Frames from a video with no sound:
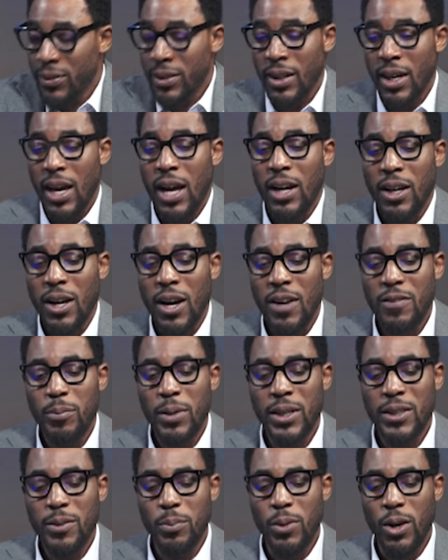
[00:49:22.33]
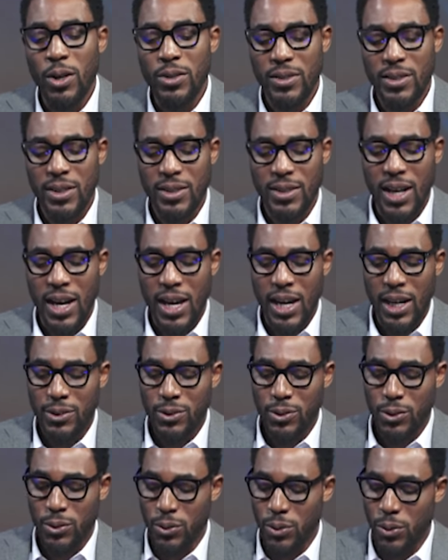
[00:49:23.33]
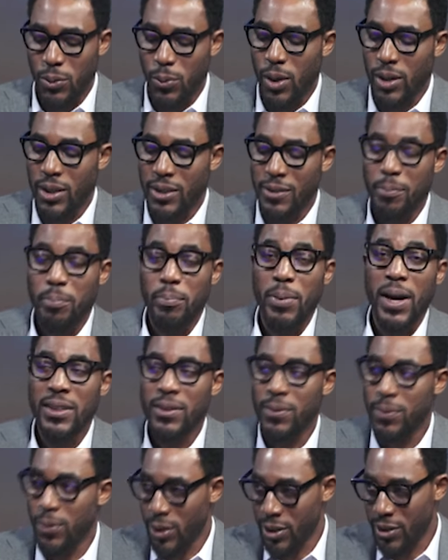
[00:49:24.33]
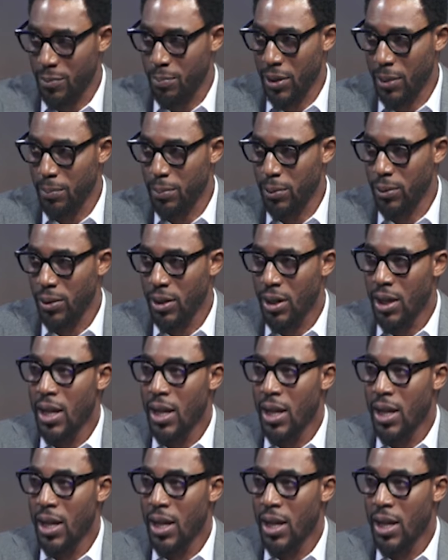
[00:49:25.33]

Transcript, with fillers: And government must desire to do what is best for its people.